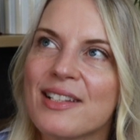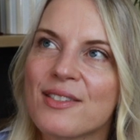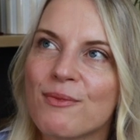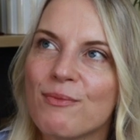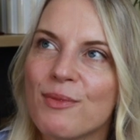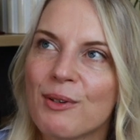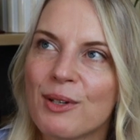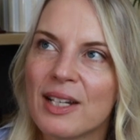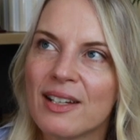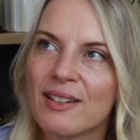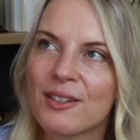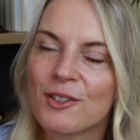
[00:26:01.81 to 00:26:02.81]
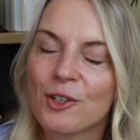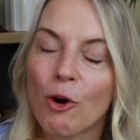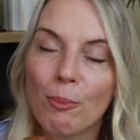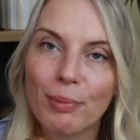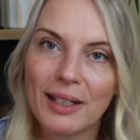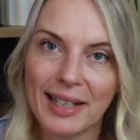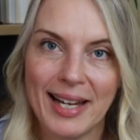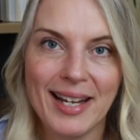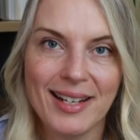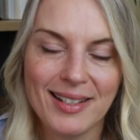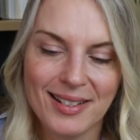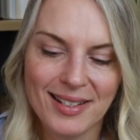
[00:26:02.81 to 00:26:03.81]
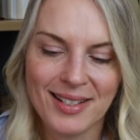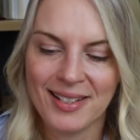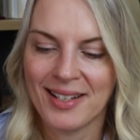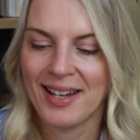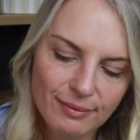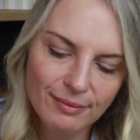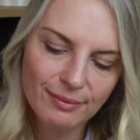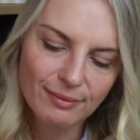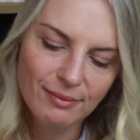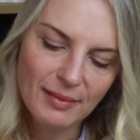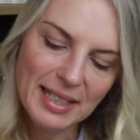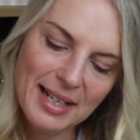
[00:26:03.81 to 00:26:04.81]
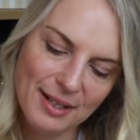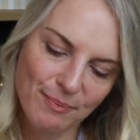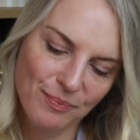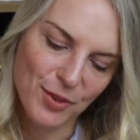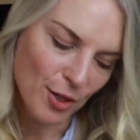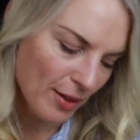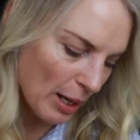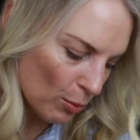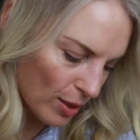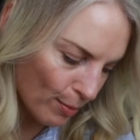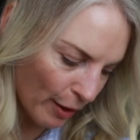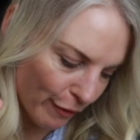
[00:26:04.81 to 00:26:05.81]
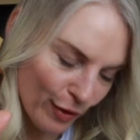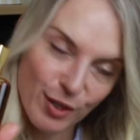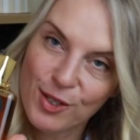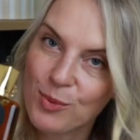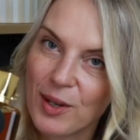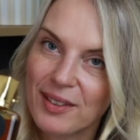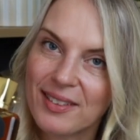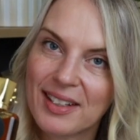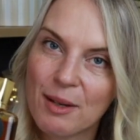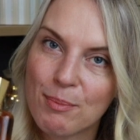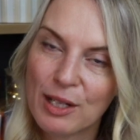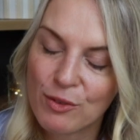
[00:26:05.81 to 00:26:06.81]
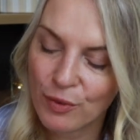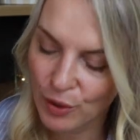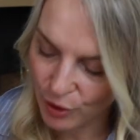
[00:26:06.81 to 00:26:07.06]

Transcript: it's very complicated yeah, so that was my first one that I picked for